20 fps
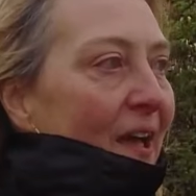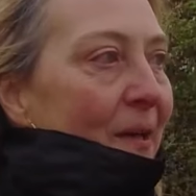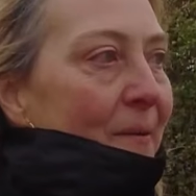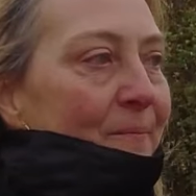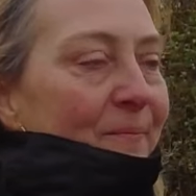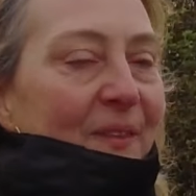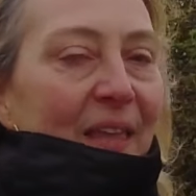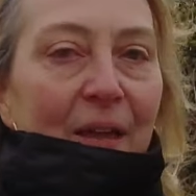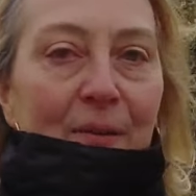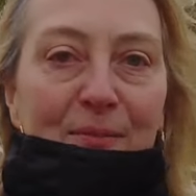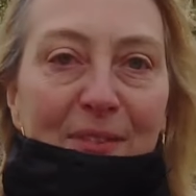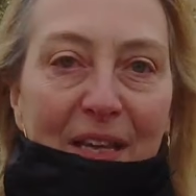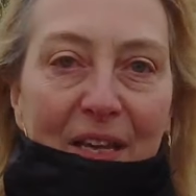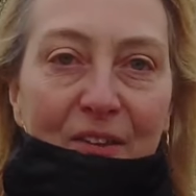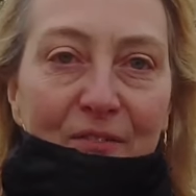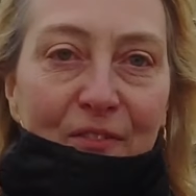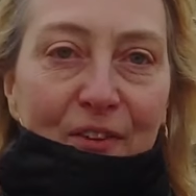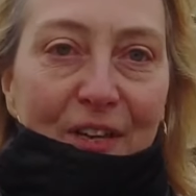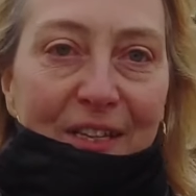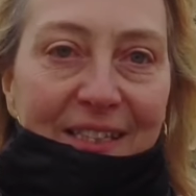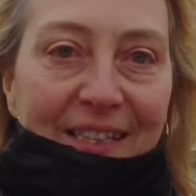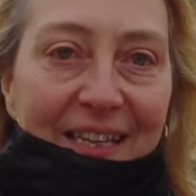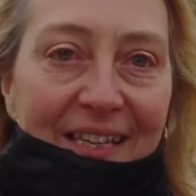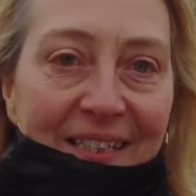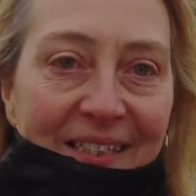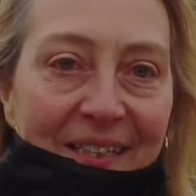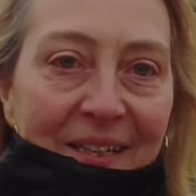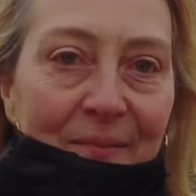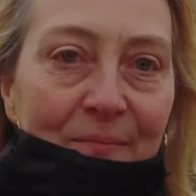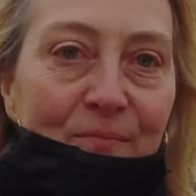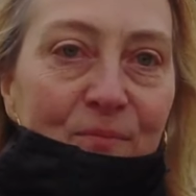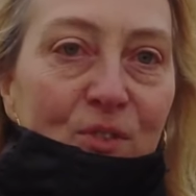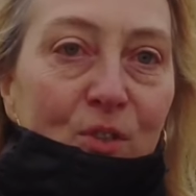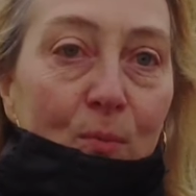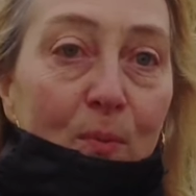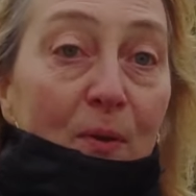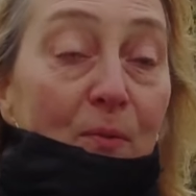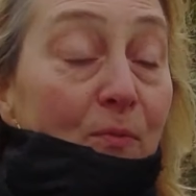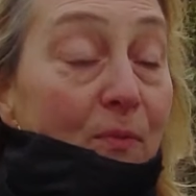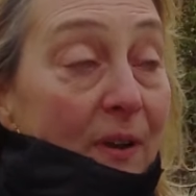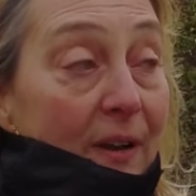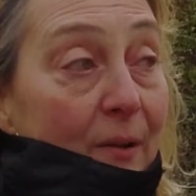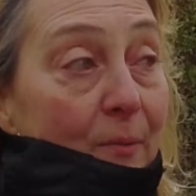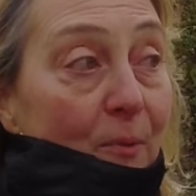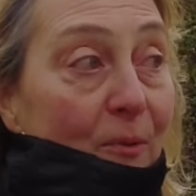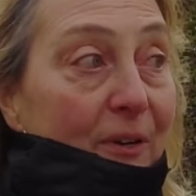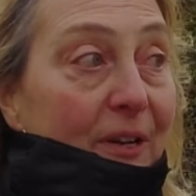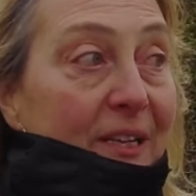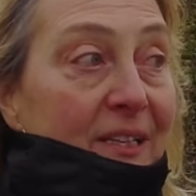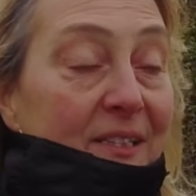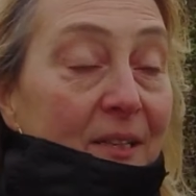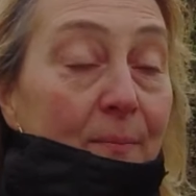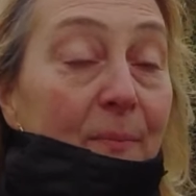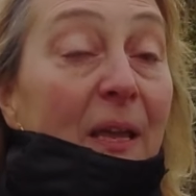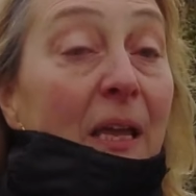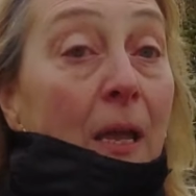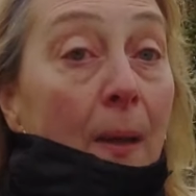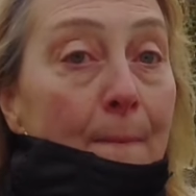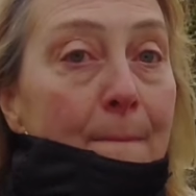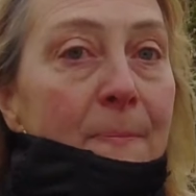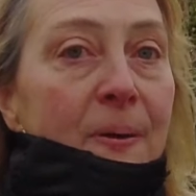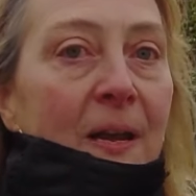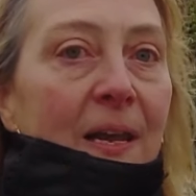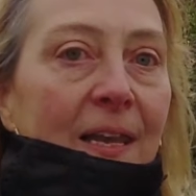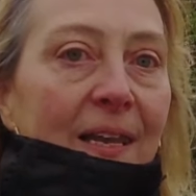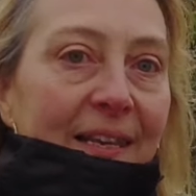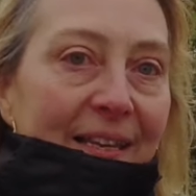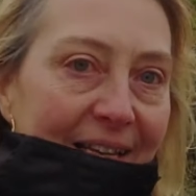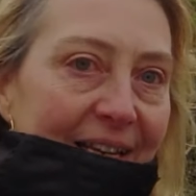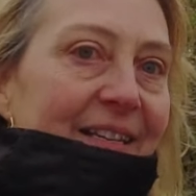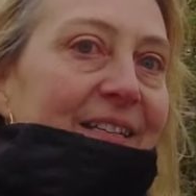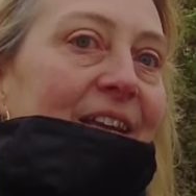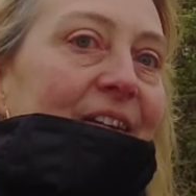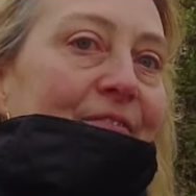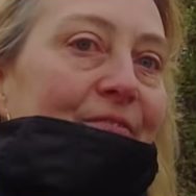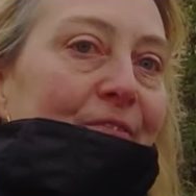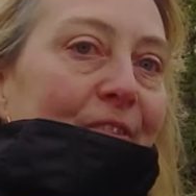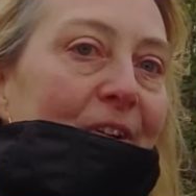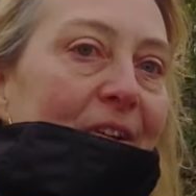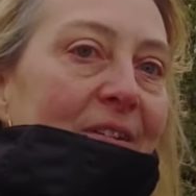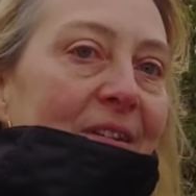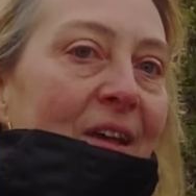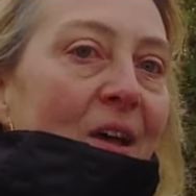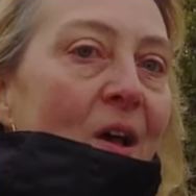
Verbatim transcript: um, Kawasaki Versys, so we really wanted something completely different.